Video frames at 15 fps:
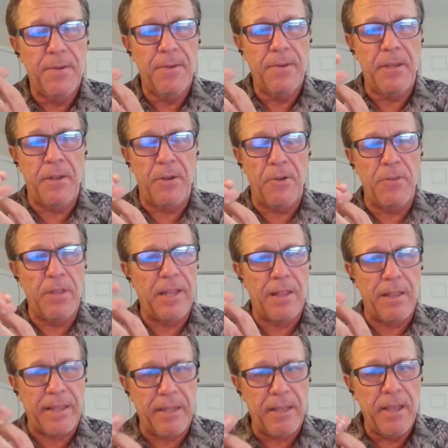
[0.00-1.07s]
You know, like
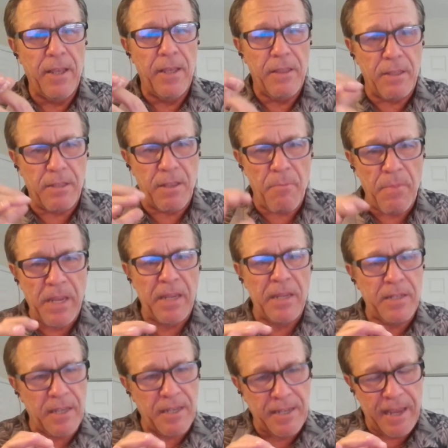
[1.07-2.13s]
like to me,
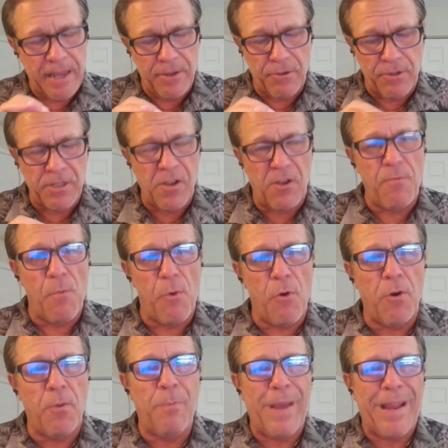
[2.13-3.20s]
to get yourself
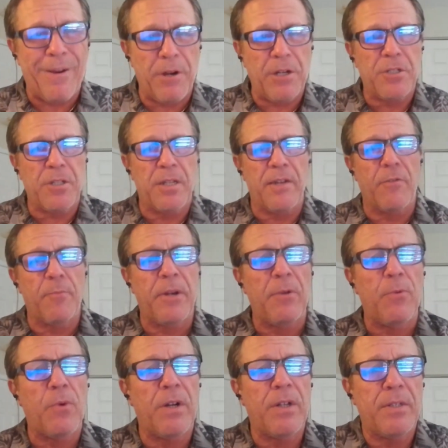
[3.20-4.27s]
more bearish than everybody
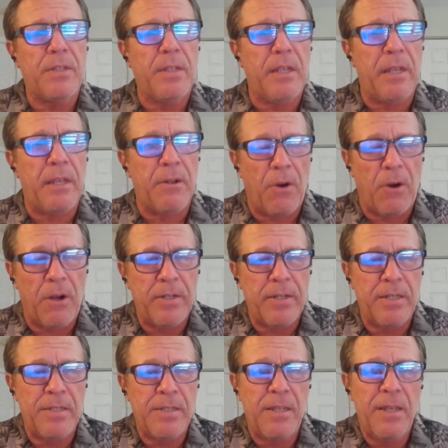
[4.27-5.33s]
was in
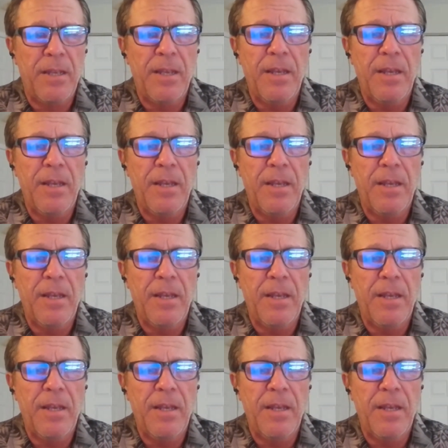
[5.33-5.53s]
August,